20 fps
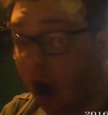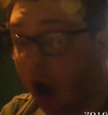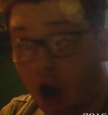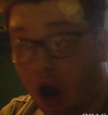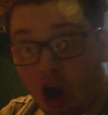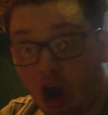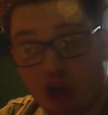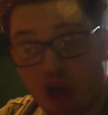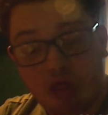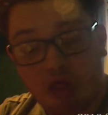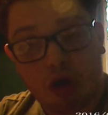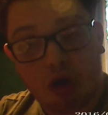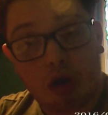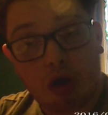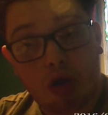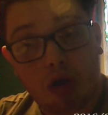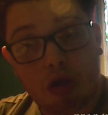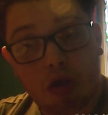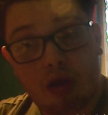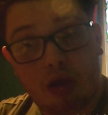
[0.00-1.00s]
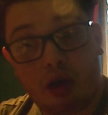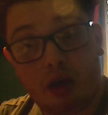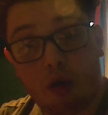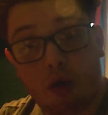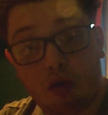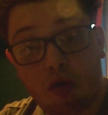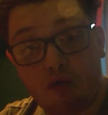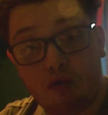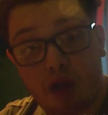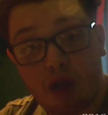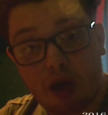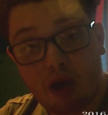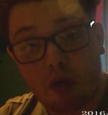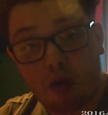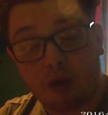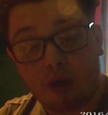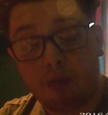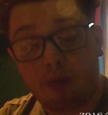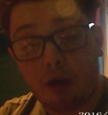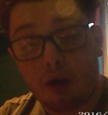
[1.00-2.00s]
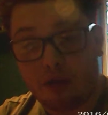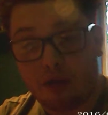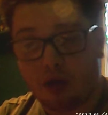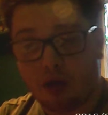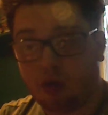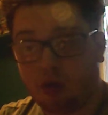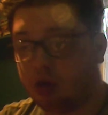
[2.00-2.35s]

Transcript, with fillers: the tails really quick, both tails, because